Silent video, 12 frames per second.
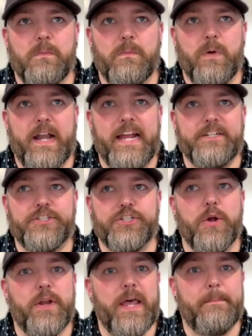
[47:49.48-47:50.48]
when I
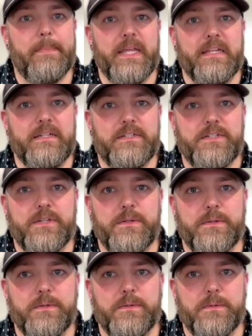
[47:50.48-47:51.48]
showed up
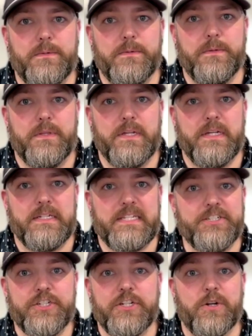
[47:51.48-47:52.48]
into the
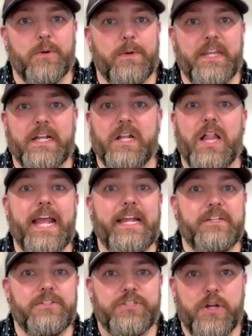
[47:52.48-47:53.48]
session or when the
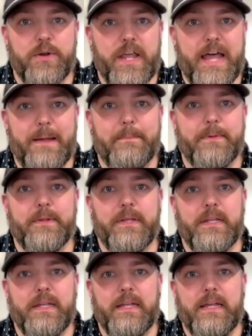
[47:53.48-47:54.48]
client showed up,
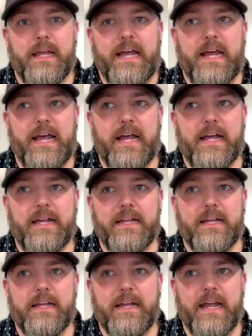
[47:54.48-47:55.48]

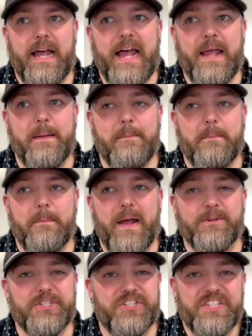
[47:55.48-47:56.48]
I
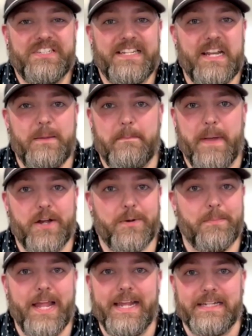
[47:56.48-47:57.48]
was just in a better
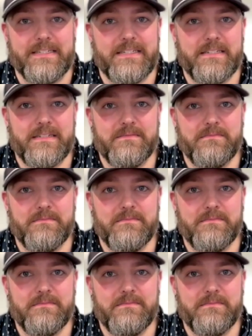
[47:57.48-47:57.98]
place.